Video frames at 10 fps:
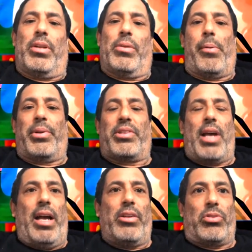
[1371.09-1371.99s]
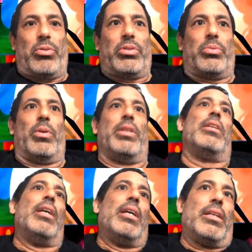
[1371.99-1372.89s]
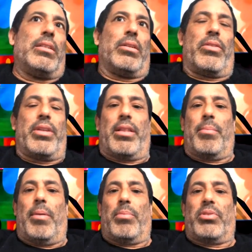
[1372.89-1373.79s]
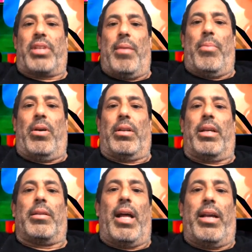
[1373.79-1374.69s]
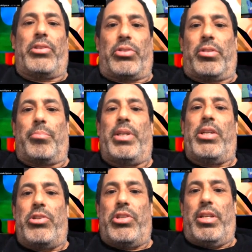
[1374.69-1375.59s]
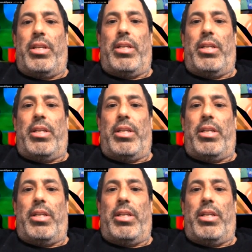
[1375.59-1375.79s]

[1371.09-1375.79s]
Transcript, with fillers: Then when we went to high school is when, you know, the other members came on, like Nicer, BG,